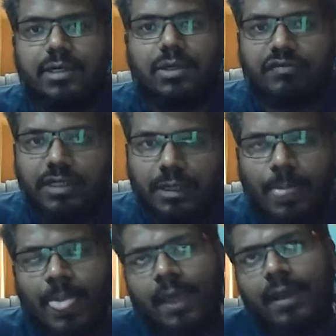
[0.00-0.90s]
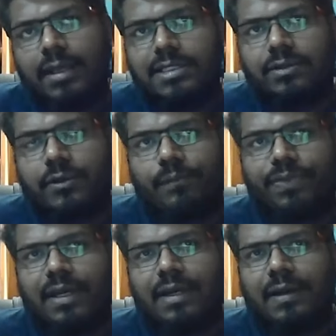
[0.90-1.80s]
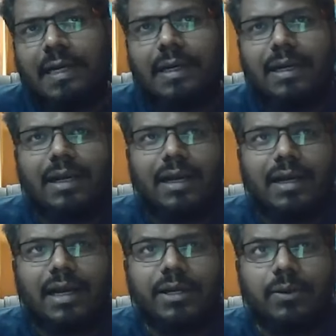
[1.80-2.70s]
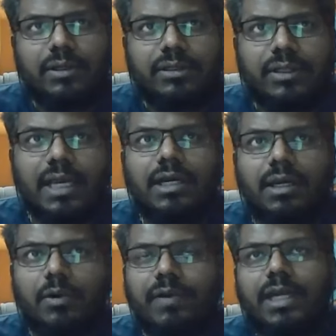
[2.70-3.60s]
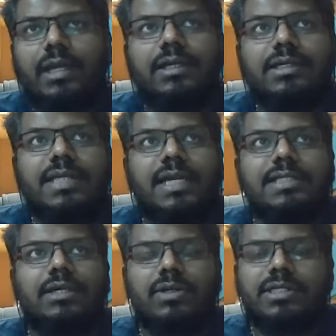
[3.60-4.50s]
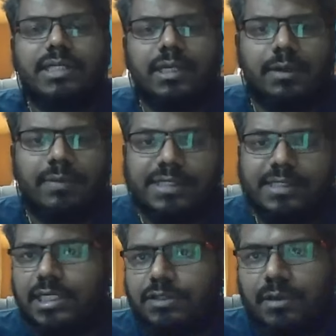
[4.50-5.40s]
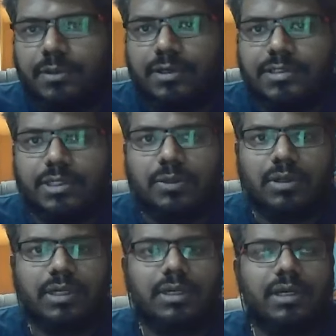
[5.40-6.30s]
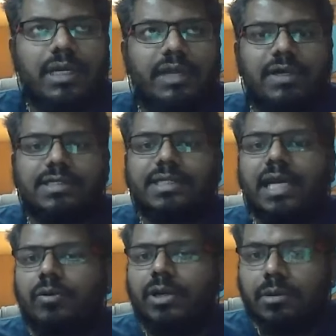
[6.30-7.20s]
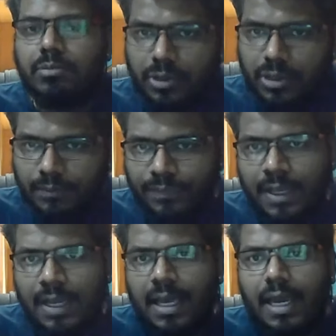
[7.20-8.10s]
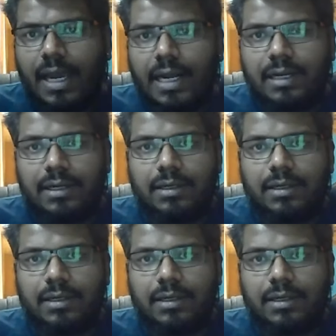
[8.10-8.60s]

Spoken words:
often. So I don't think removing it sends a good message as well, because you don't live in a silo anymore. And